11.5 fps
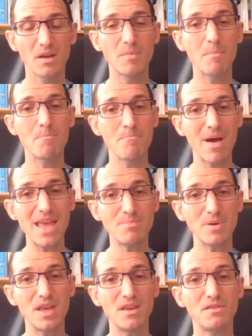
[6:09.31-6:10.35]
but
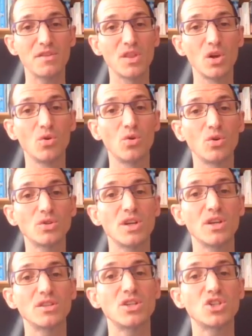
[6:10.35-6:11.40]
maybe for the Lord
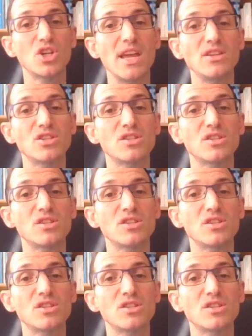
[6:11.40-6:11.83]
to change